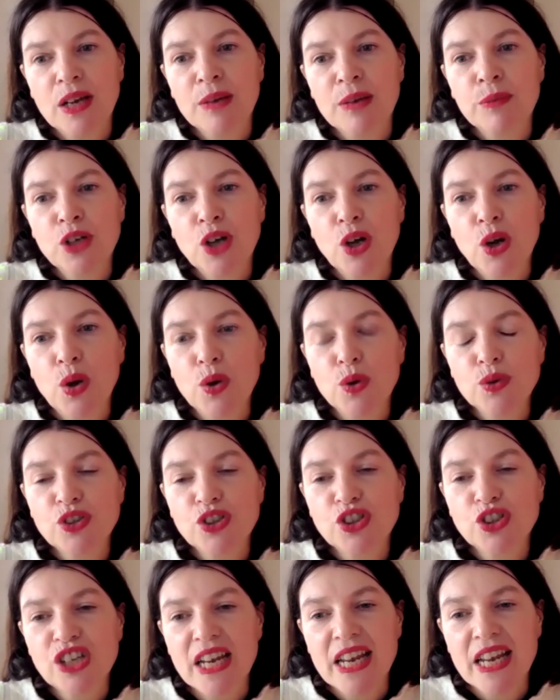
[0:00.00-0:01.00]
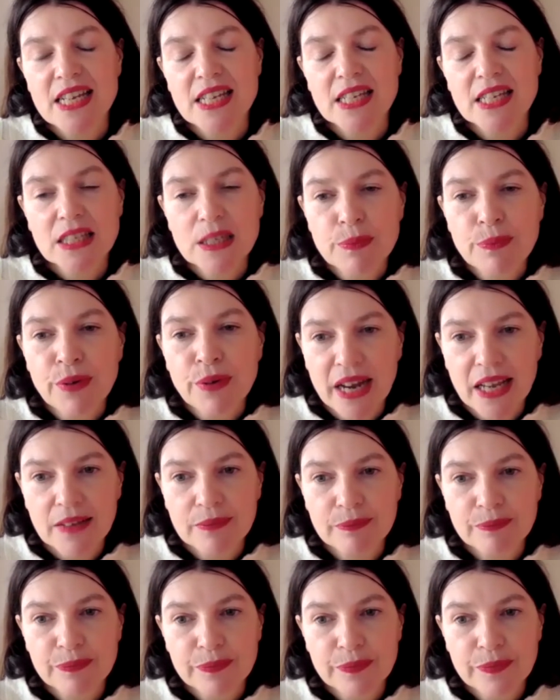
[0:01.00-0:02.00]
it would launch in
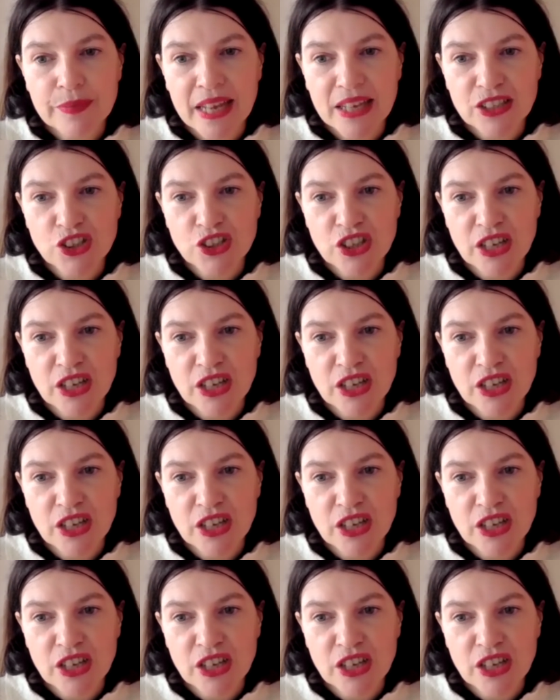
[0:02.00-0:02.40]
spring next